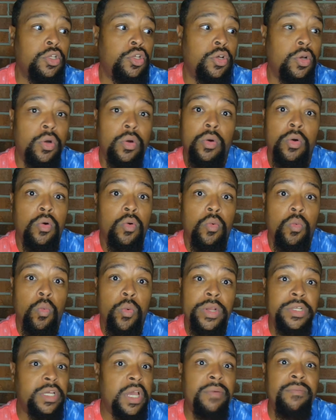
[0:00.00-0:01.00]
to
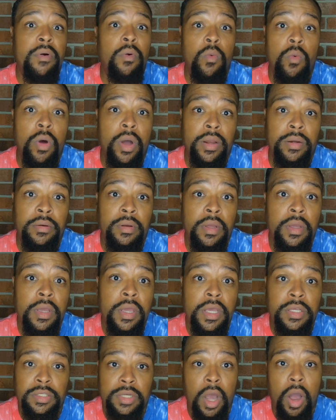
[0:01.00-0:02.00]
whichever one
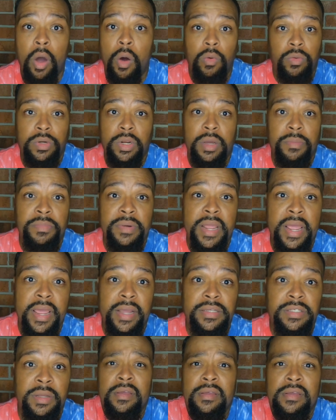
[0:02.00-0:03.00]
is called up
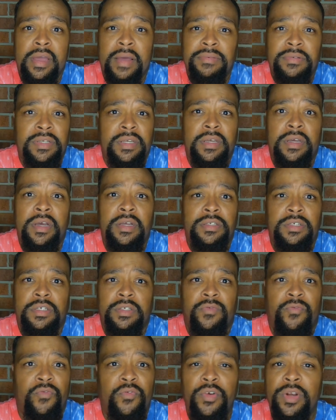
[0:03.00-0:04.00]
next. I've seen her just
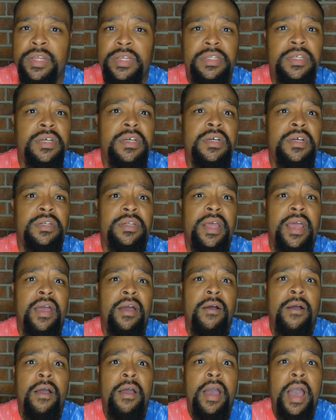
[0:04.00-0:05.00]
fully tongued
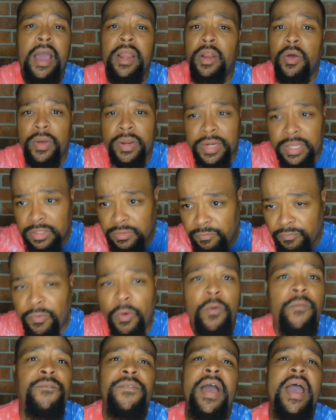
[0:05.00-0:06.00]
down. I know at least
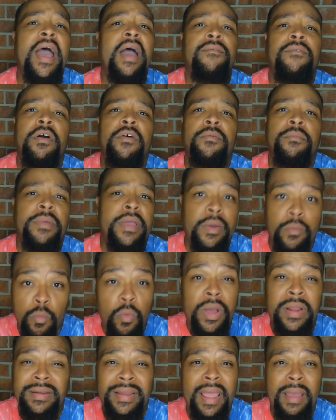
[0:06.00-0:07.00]
four, five of them in
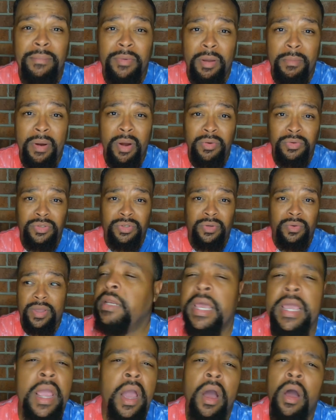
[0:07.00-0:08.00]
one damn commercial.
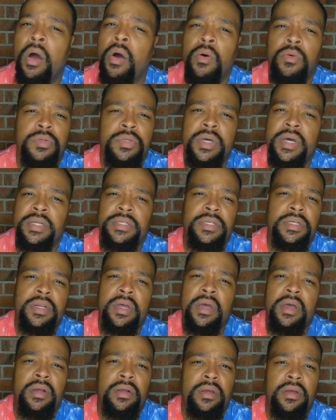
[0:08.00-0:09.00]
They all touching
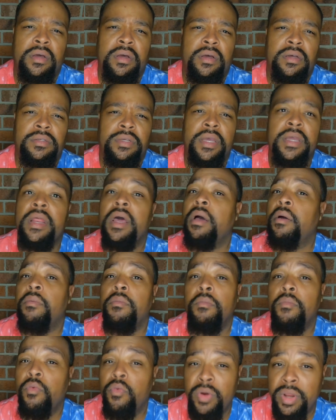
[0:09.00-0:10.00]
her, cuz, in a
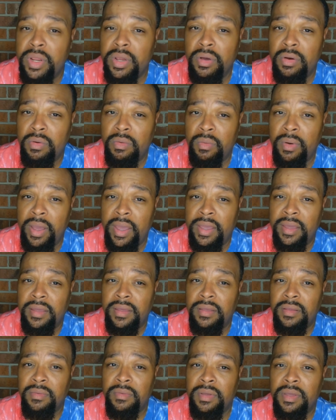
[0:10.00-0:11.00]
real way.
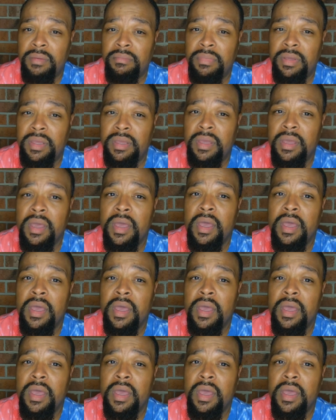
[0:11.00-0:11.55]
You hear me?